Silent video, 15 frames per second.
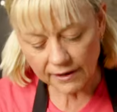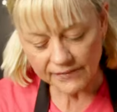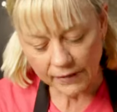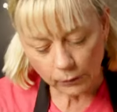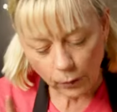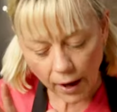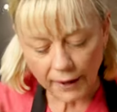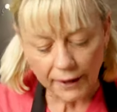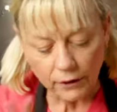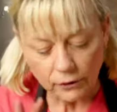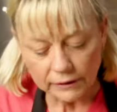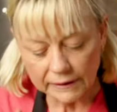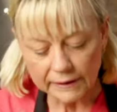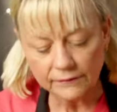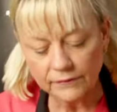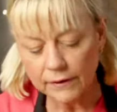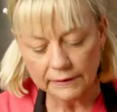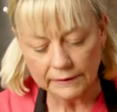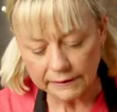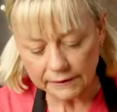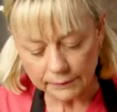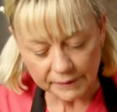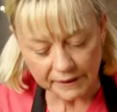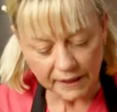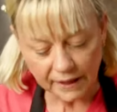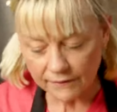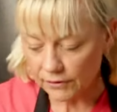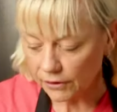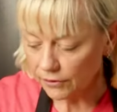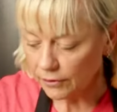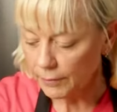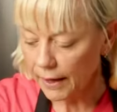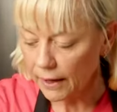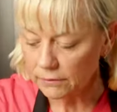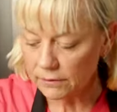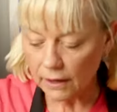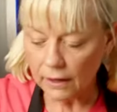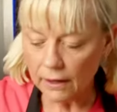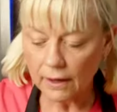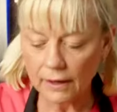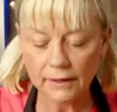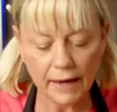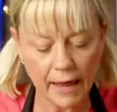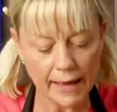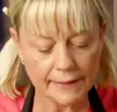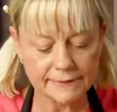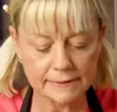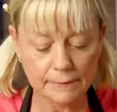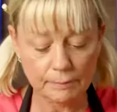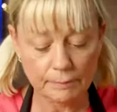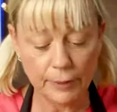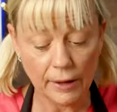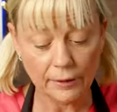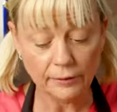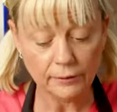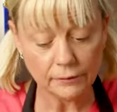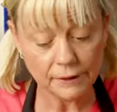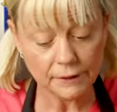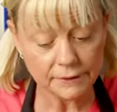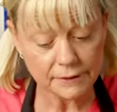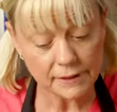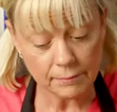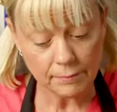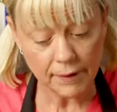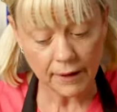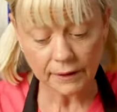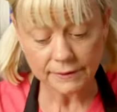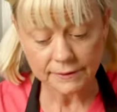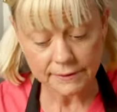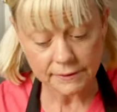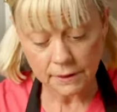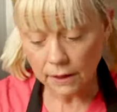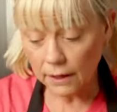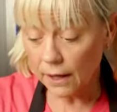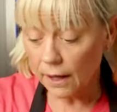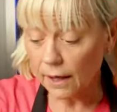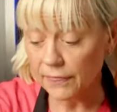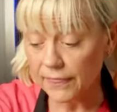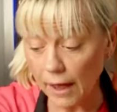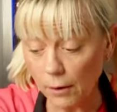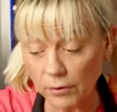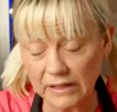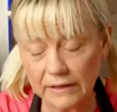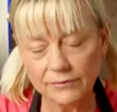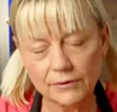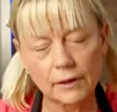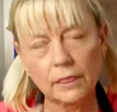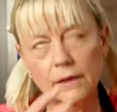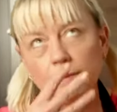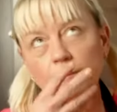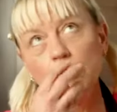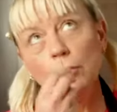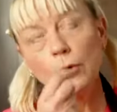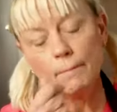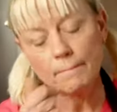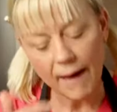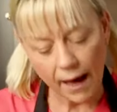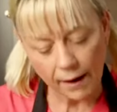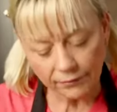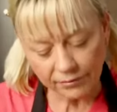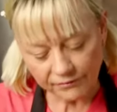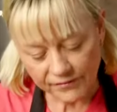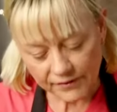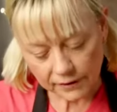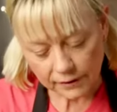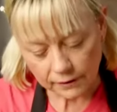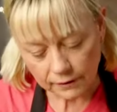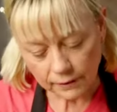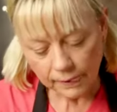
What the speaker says: I want, I could leave a little bit of the heavy cream out. I could add some butter into the mix, and that would give it a little bit more mouthfeel.